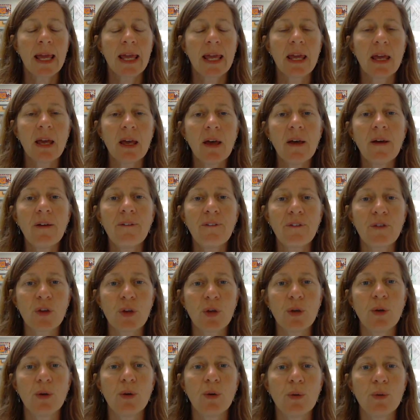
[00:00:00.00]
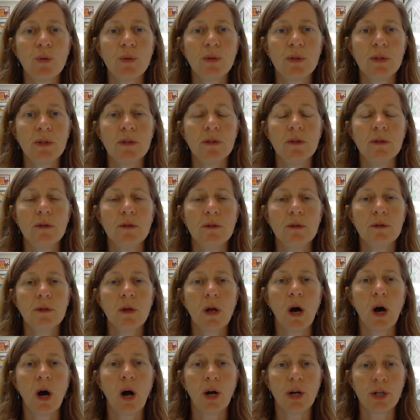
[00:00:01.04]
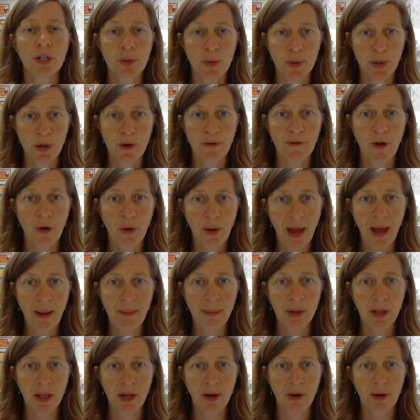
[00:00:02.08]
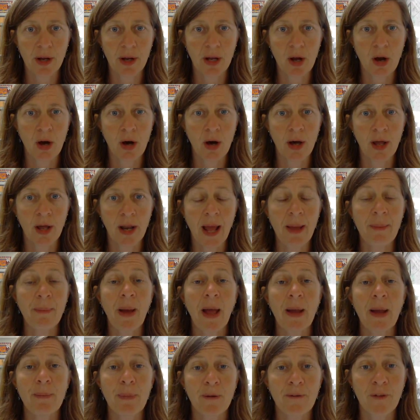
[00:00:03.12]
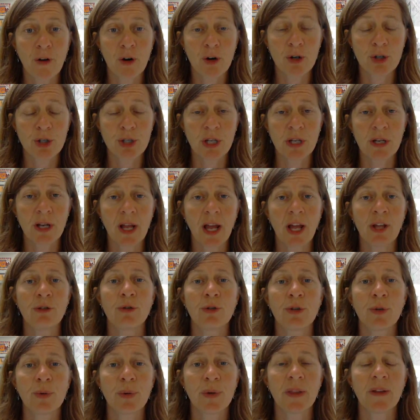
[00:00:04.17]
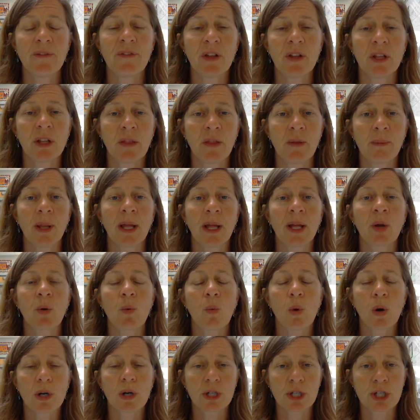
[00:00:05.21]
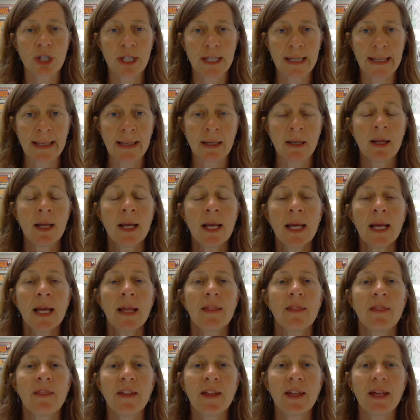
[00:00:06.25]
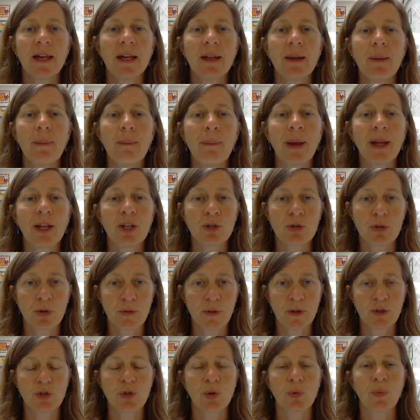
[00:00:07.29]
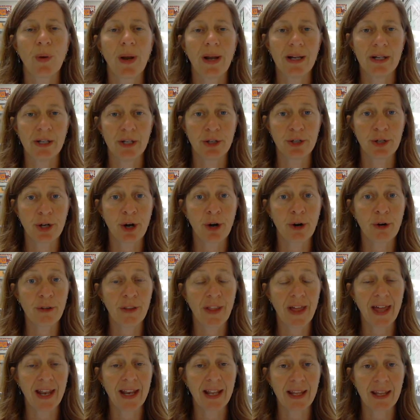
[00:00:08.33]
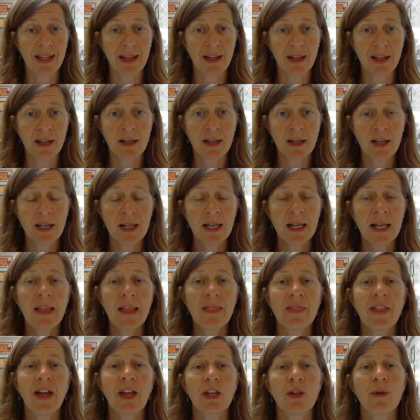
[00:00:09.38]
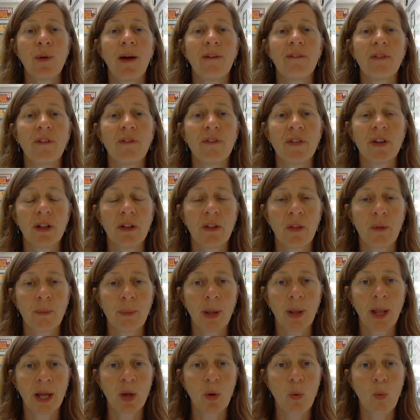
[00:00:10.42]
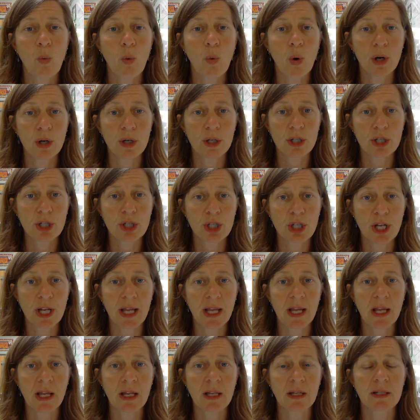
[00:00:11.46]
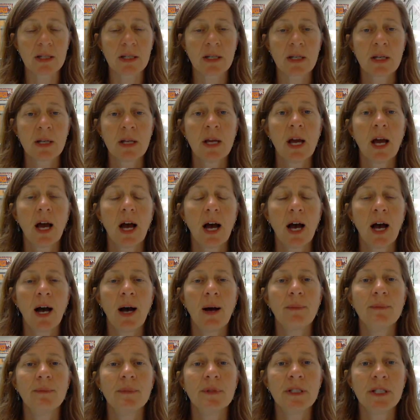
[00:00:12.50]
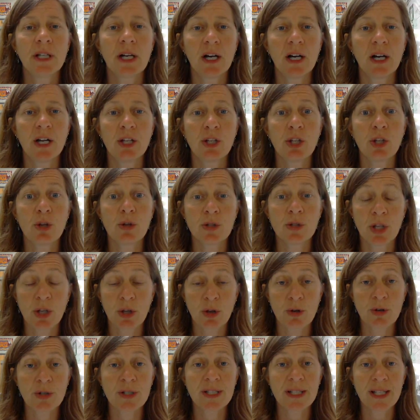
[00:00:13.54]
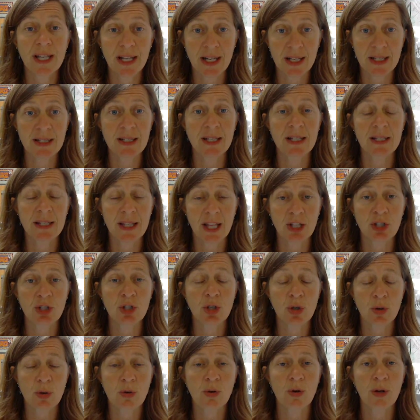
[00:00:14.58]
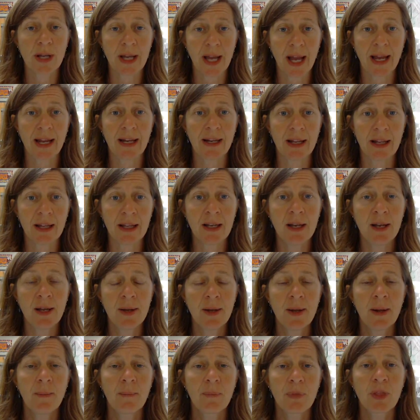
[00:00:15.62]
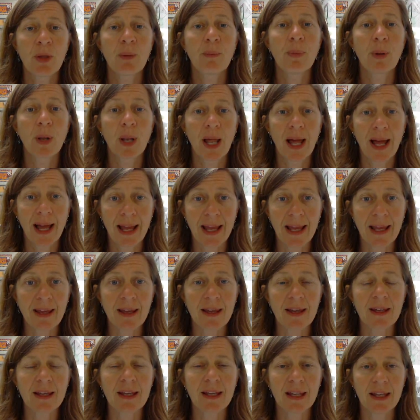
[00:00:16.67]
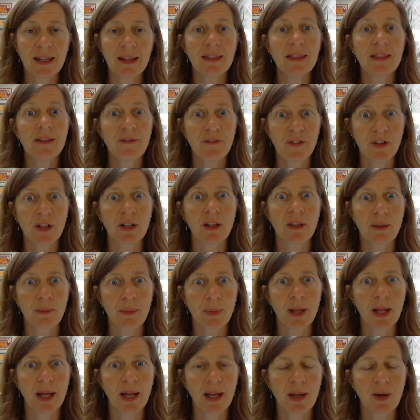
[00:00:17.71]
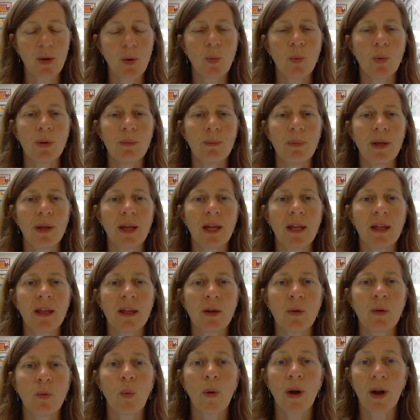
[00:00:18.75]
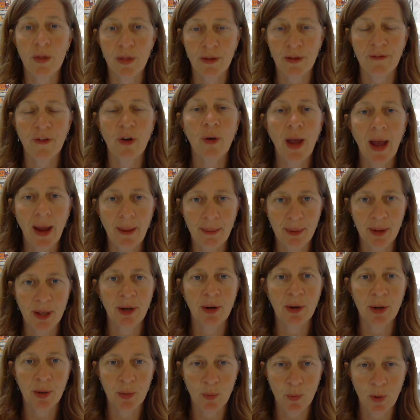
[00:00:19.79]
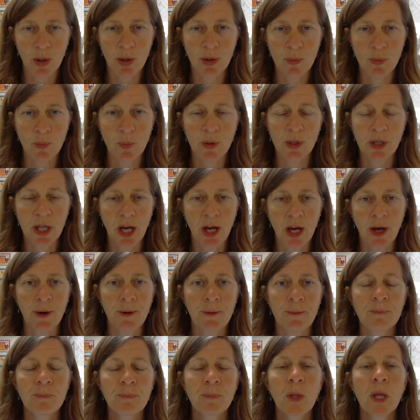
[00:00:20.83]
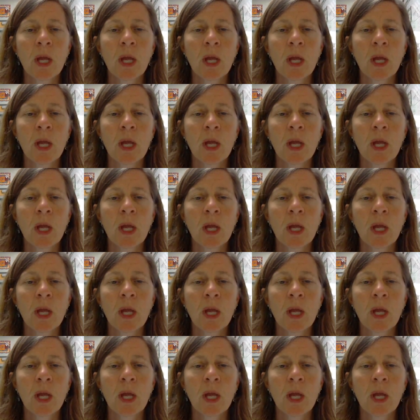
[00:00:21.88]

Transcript: If you are doing your vocabulary on a paper version and you're doing the fill in the blank worksheet, then make sure that you're ready to turn that in, that you have the fill in the blank worksheet done using your sentences that you created. The blank in the fill in the blank would be where the vocabulary word would go.